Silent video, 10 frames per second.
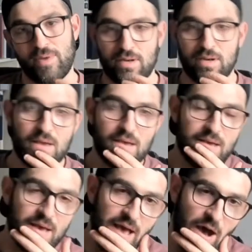and
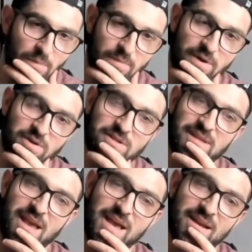help them
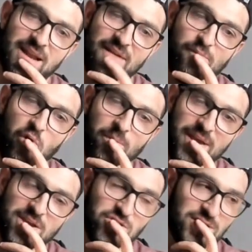understand and have more
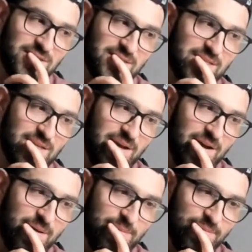patience
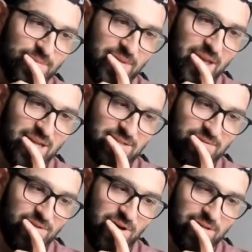as a
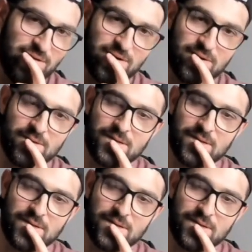father